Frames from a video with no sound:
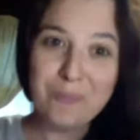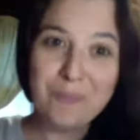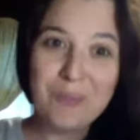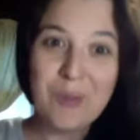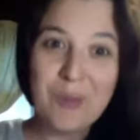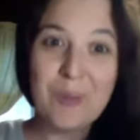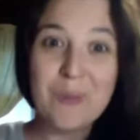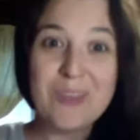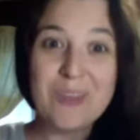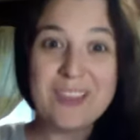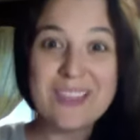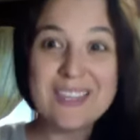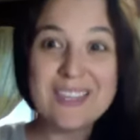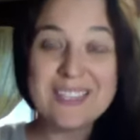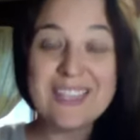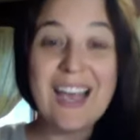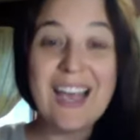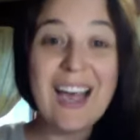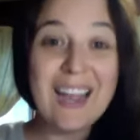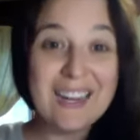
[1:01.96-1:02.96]
with this
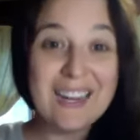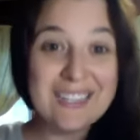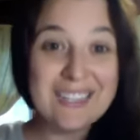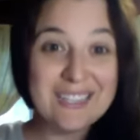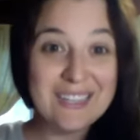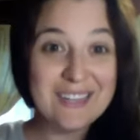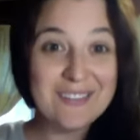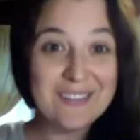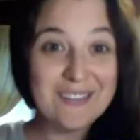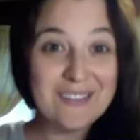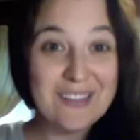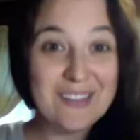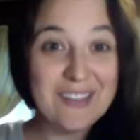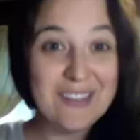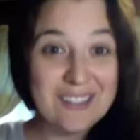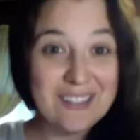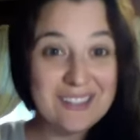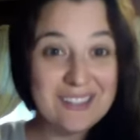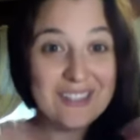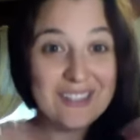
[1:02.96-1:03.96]
kind of
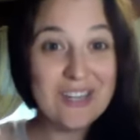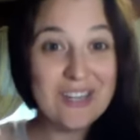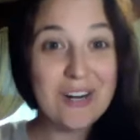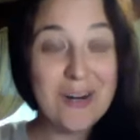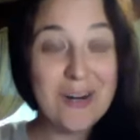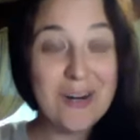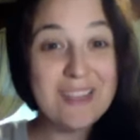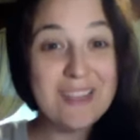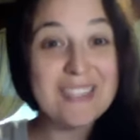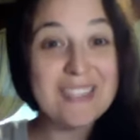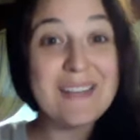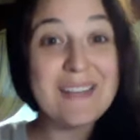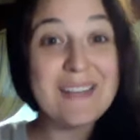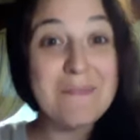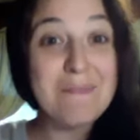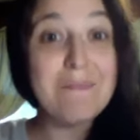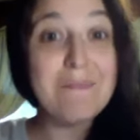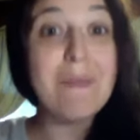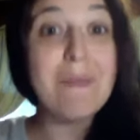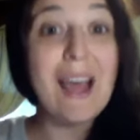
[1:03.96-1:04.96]
term, this
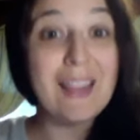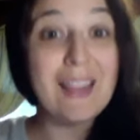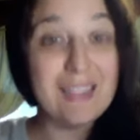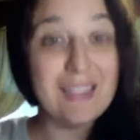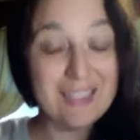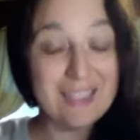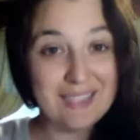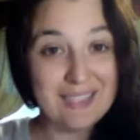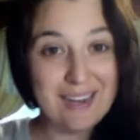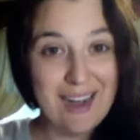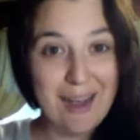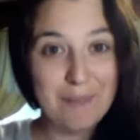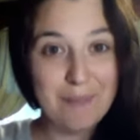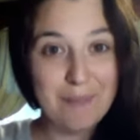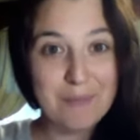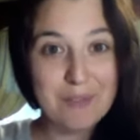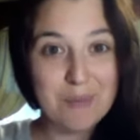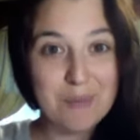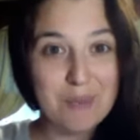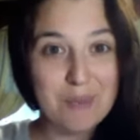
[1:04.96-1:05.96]
imbalance that
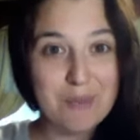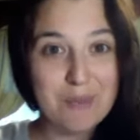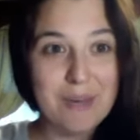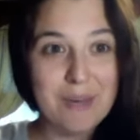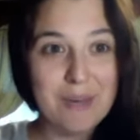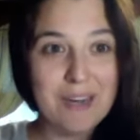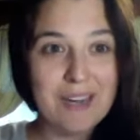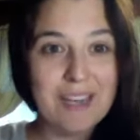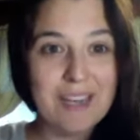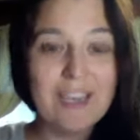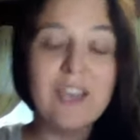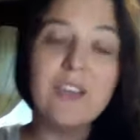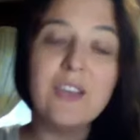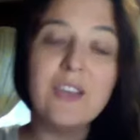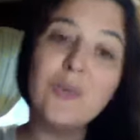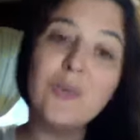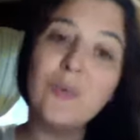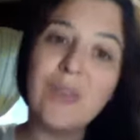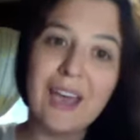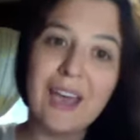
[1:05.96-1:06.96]
happens with the body,
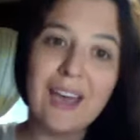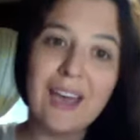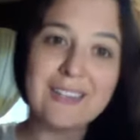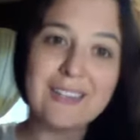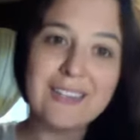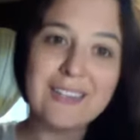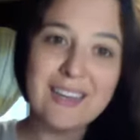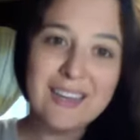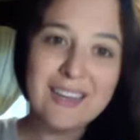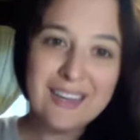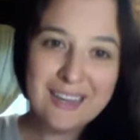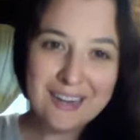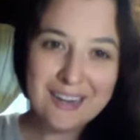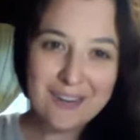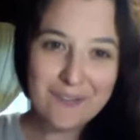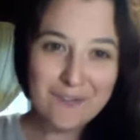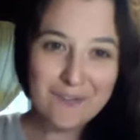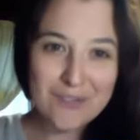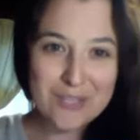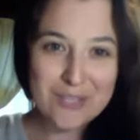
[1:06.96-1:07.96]
you get
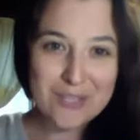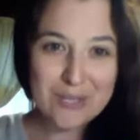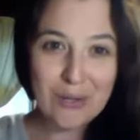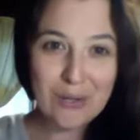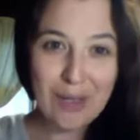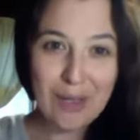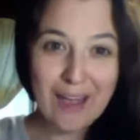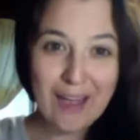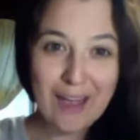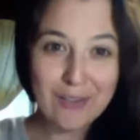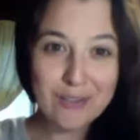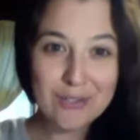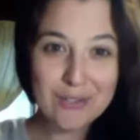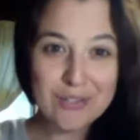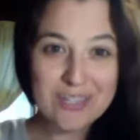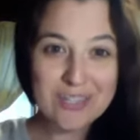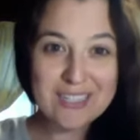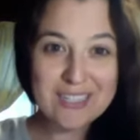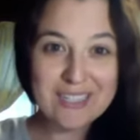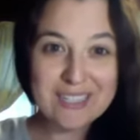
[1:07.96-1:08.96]
physical
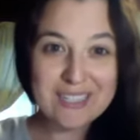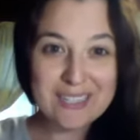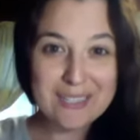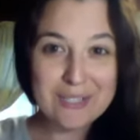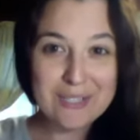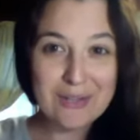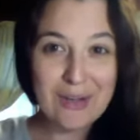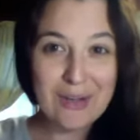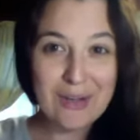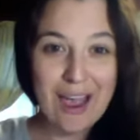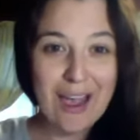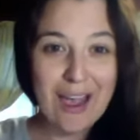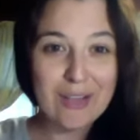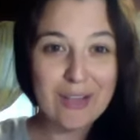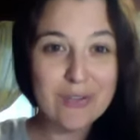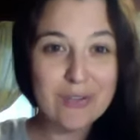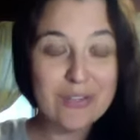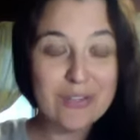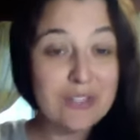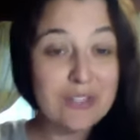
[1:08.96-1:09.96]
allergies, seasonal
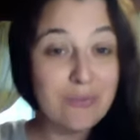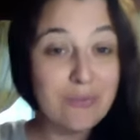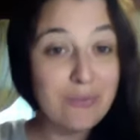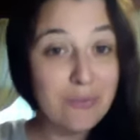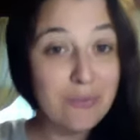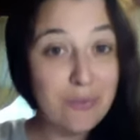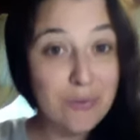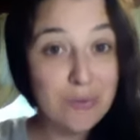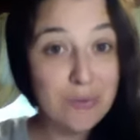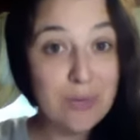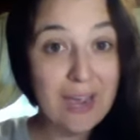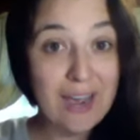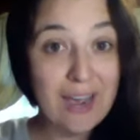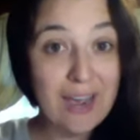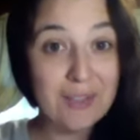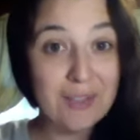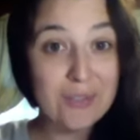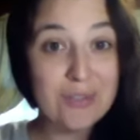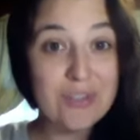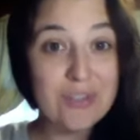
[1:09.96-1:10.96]
allergies, food
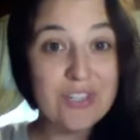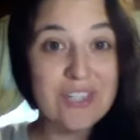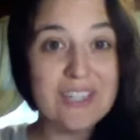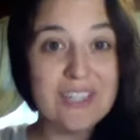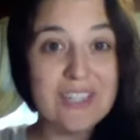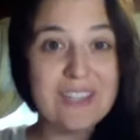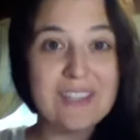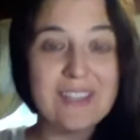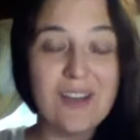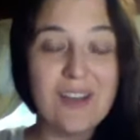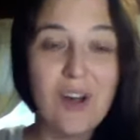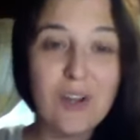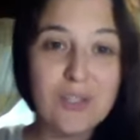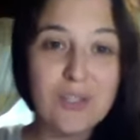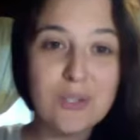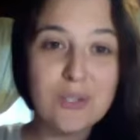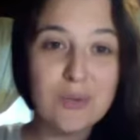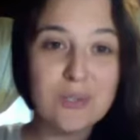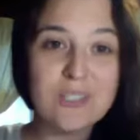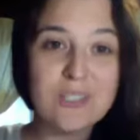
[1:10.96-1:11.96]
allergies, all
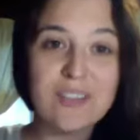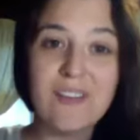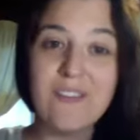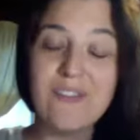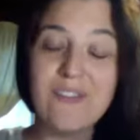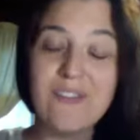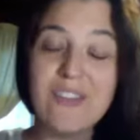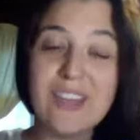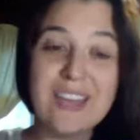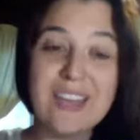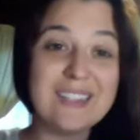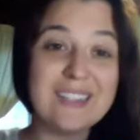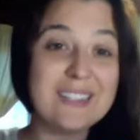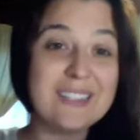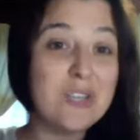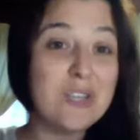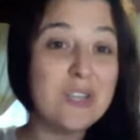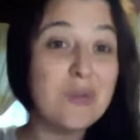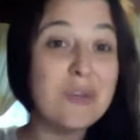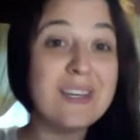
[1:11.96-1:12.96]
sorts of things.
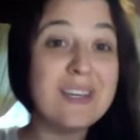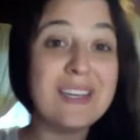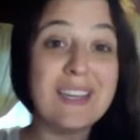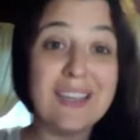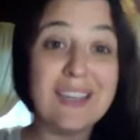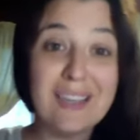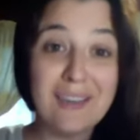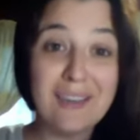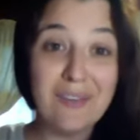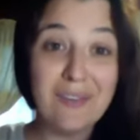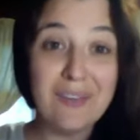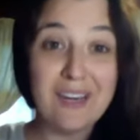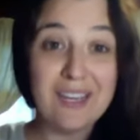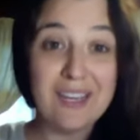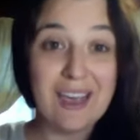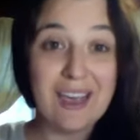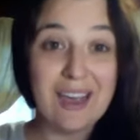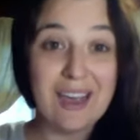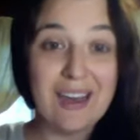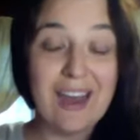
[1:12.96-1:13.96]
You can even
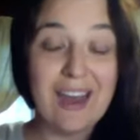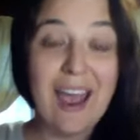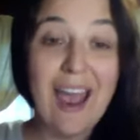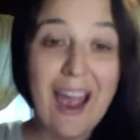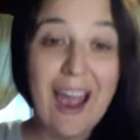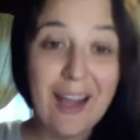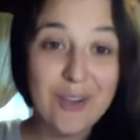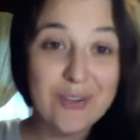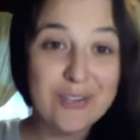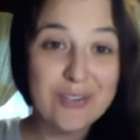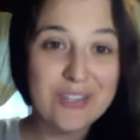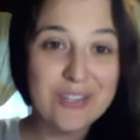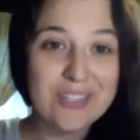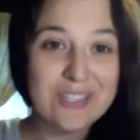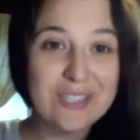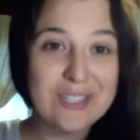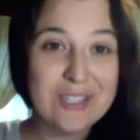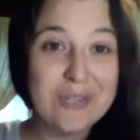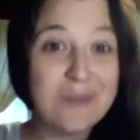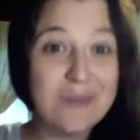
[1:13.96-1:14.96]
get
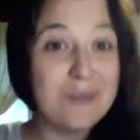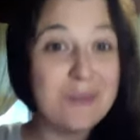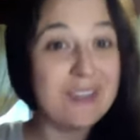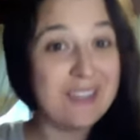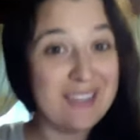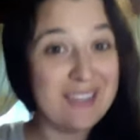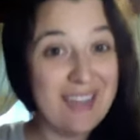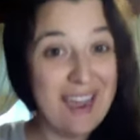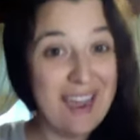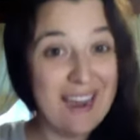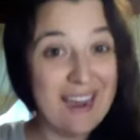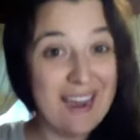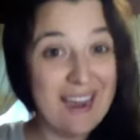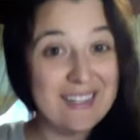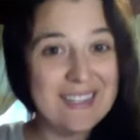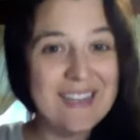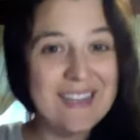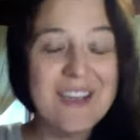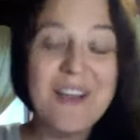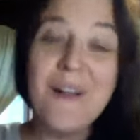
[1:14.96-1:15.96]
allergies to,
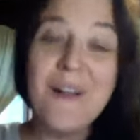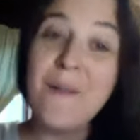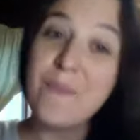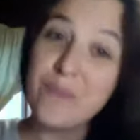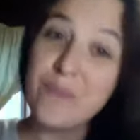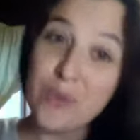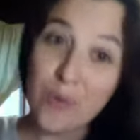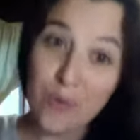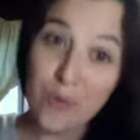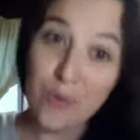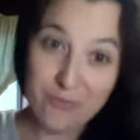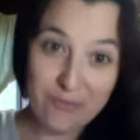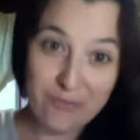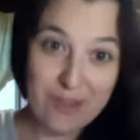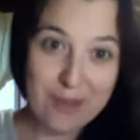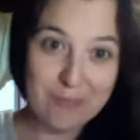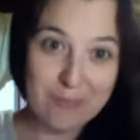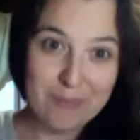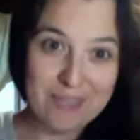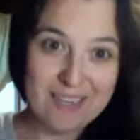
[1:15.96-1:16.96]
yes, your
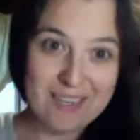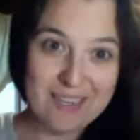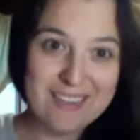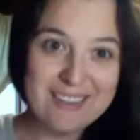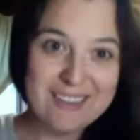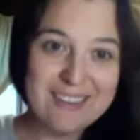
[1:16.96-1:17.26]
family.